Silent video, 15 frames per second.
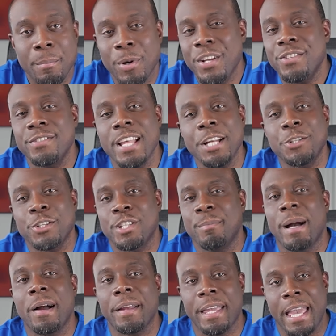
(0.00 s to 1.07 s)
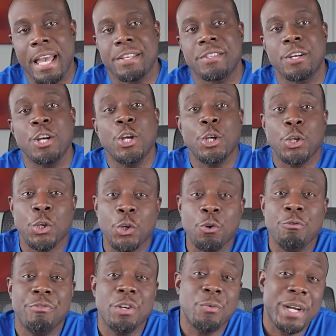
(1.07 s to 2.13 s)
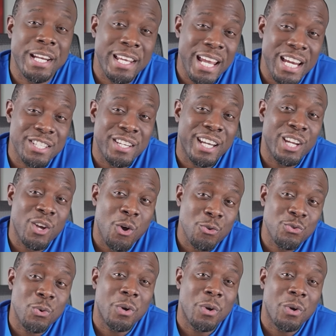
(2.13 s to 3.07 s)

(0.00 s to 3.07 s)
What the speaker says: But it's not just about cancer. UV radiation can also